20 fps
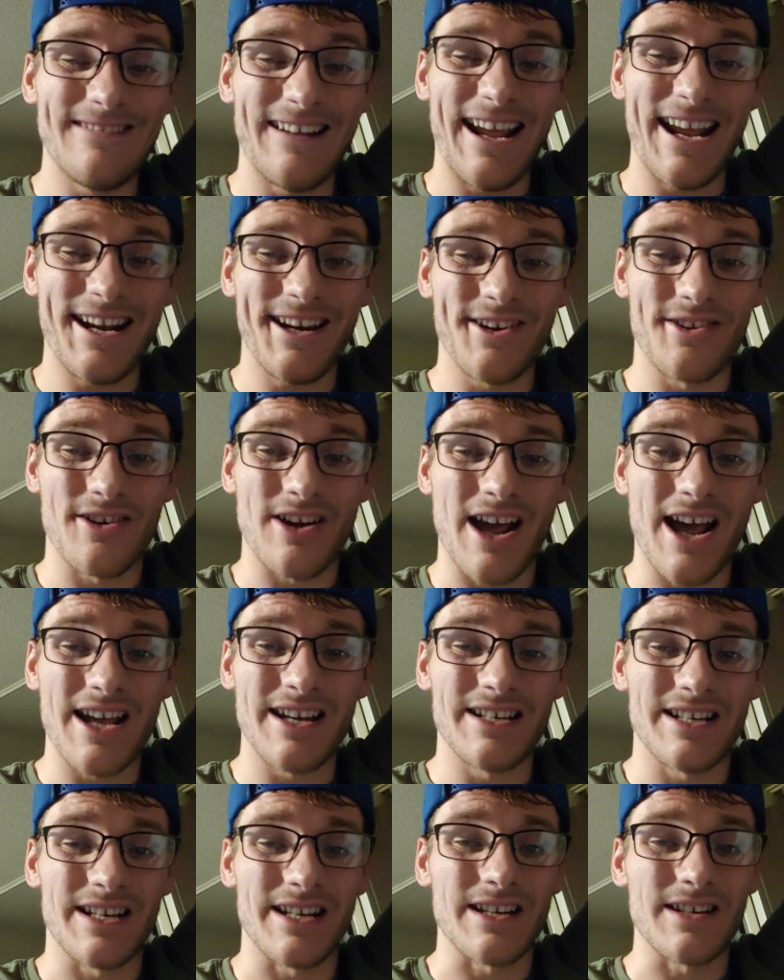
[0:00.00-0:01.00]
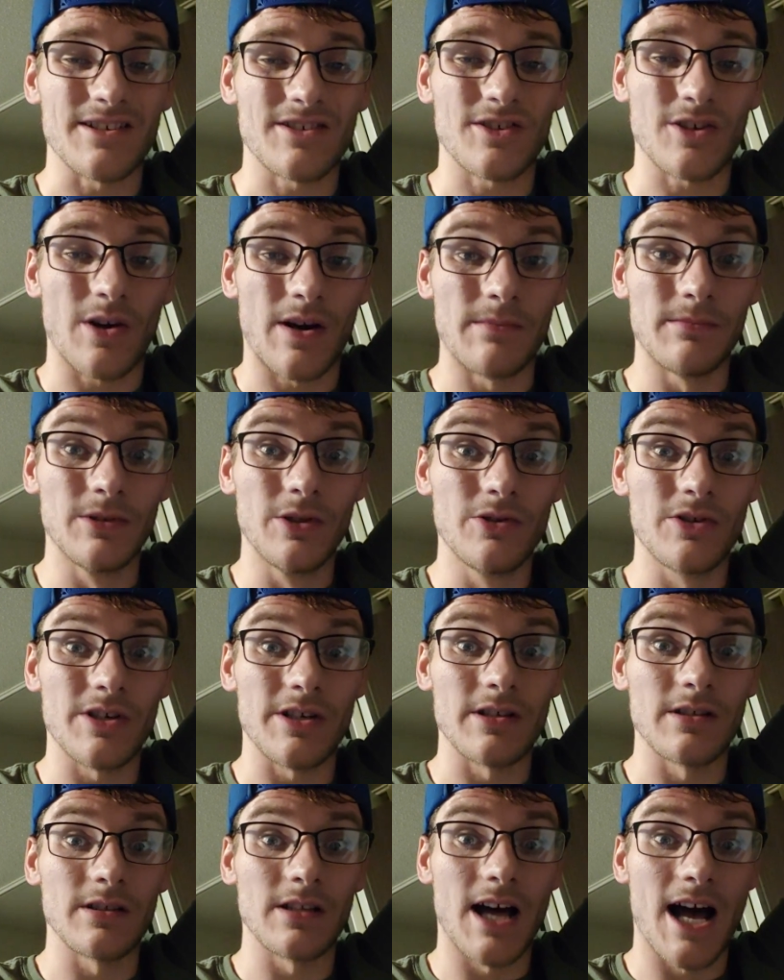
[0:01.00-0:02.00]
80 or 90, so I'm
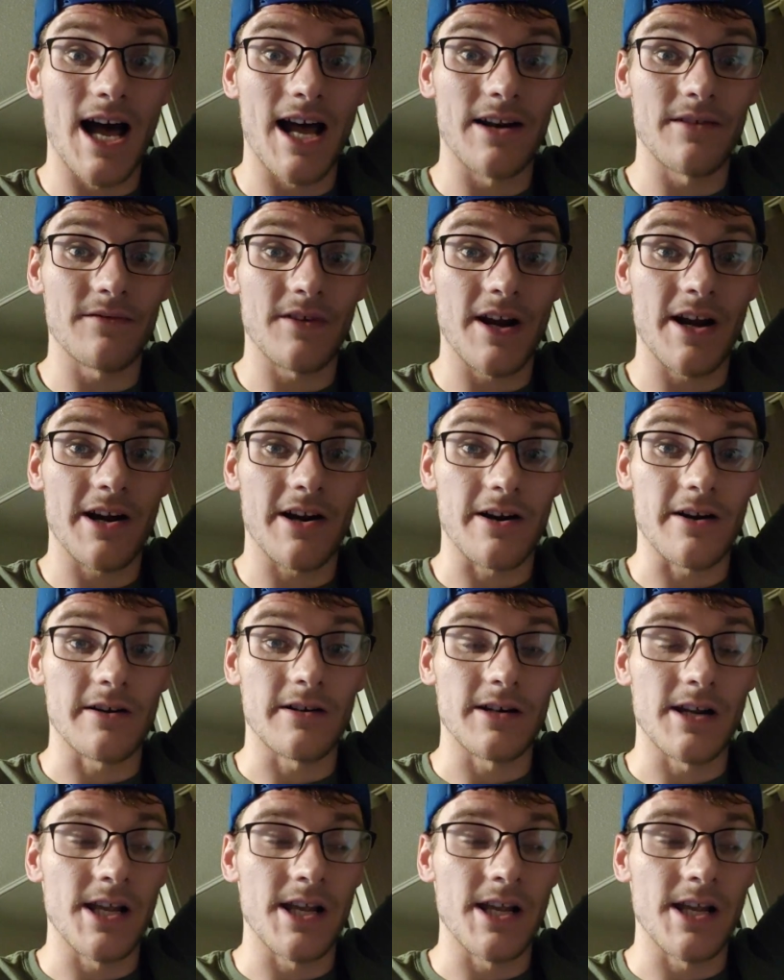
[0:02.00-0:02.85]
losing a lot of air.